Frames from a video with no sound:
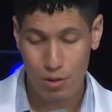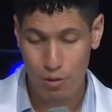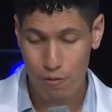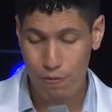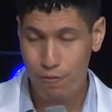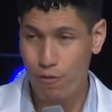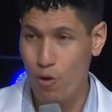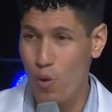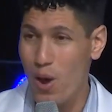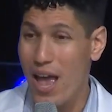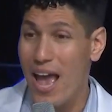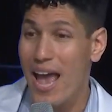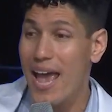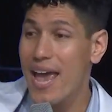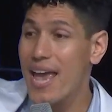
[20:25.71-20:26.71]
for
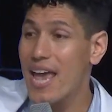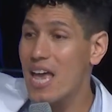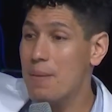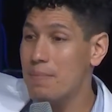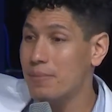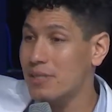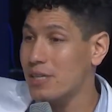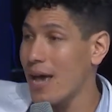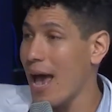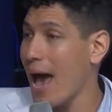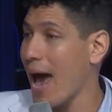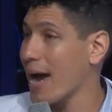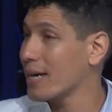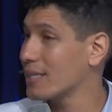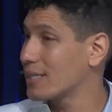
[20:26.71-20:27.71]
Him to
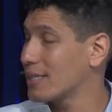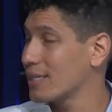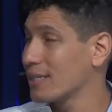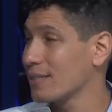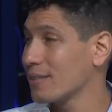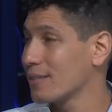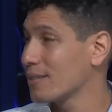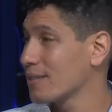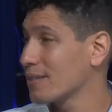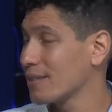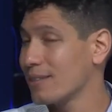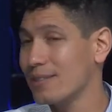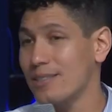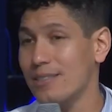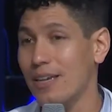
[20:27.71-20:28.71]
act.
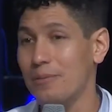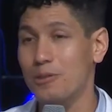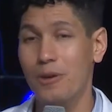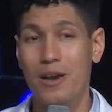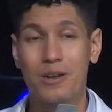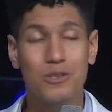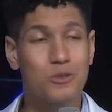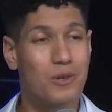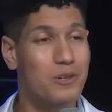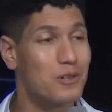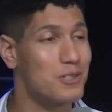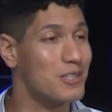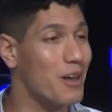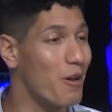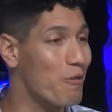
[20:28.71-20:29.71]
Stop trying to do it
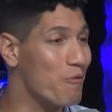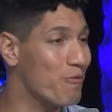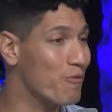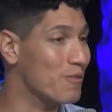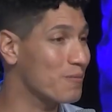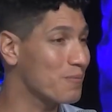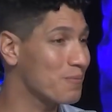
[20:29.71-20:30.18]
yourself.